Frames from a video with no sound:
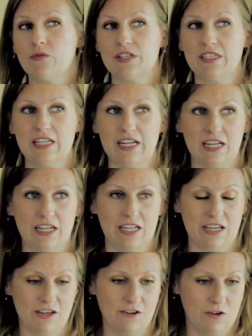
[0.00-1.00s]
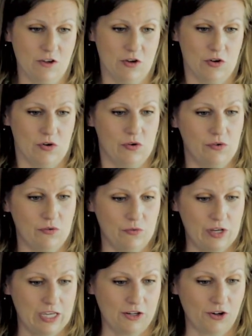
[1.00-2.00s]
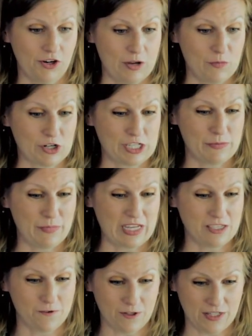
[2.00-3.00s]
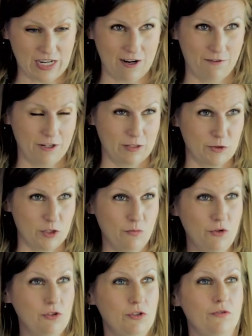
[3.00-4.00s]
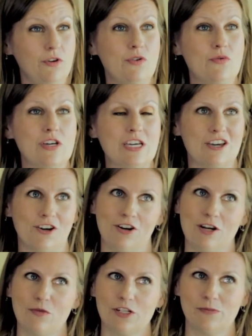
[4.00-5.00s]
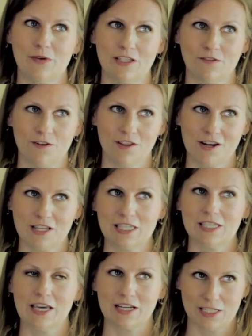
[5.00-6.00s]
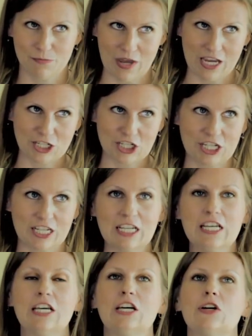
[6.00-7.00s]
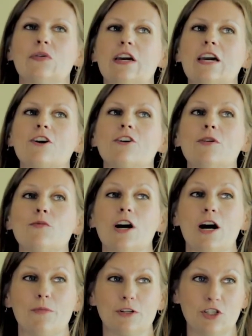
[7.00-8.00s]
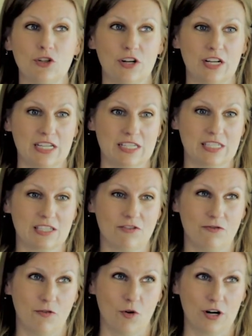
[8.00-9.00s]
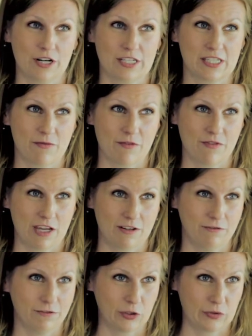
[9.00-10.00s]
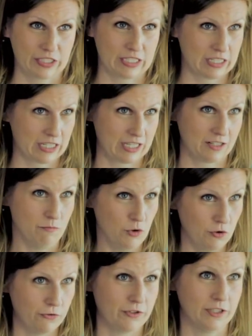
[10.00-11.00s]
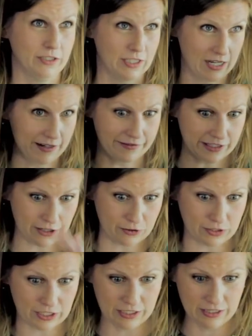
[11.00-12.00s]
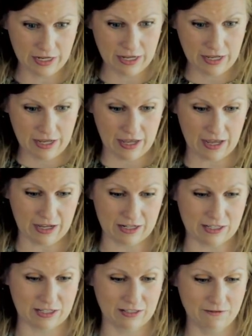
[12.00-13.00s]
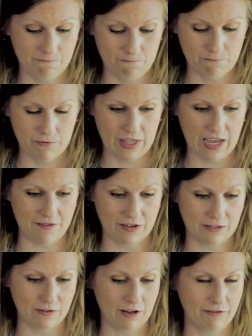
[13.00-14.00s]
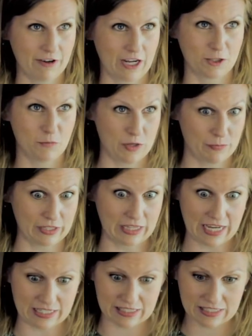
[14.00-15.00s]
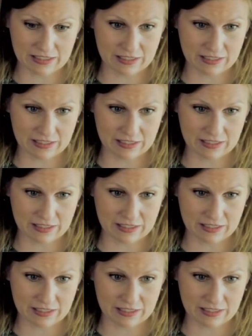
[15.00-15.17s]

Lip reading: we're standing, we can create more space for the diaphragm to move. We can create more space for lung expansion. We can create more opportunities for some of that fluid to get moved, coughed out, and have it affect people less.